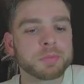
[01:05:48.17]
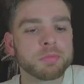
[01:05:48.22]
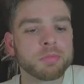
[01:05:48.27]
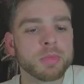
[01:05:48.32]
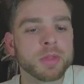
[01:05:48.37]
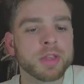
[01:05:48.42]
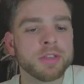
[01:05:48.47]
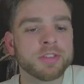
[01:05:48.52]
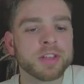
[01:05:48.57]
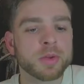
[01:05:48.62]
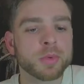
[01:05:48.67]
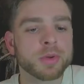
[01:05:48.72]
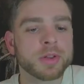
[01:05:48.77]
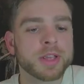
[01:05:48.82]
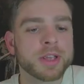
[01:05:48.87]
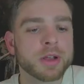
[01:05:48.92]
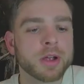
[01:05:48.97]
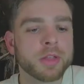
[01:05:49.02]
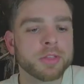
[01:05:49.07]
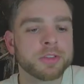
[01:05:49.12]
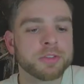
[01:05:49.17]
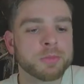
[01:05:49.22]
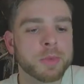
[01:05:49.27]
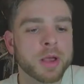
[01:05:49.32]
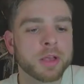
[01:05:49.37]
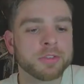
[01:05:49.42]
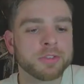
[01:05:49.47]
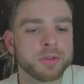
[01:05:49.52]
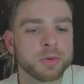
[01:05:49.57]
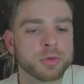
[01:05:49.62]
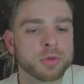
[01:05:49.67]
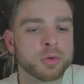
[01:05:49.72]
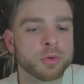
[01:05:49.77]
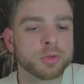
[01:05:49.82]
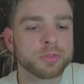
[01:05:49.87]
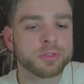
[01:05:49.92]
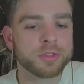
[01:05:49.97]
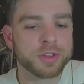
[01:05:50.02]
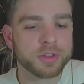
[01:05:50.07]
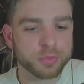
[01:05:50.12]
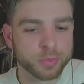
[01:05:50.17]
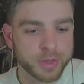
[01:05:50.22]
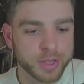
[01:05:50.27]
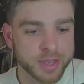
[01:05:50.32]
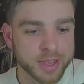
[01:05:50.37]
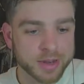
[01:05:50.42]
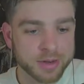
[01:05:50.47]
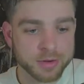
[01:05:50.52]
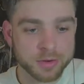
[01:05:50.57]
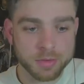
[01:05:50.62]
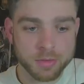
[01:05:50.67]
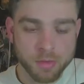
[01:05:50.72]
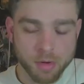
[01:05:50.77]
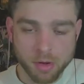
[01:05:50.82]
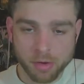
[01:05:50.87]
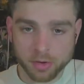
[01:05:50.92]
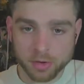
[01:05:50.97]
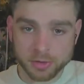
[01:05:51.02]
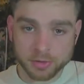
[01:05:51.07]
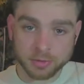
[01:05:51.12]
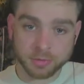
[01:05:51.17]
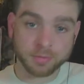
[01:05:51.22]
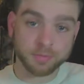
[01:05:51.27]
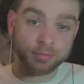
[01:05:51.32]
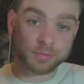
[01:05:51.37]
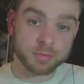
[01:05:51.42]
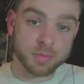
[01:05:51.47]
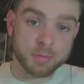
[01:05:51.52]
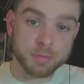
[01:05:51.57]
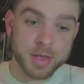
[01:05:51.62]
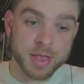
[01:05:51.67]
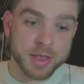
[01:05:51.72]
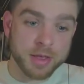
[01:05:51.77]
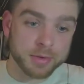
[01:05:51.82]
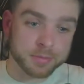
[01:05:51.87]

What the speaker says: Is anyone here on the Smart Seal course this weekend? Me?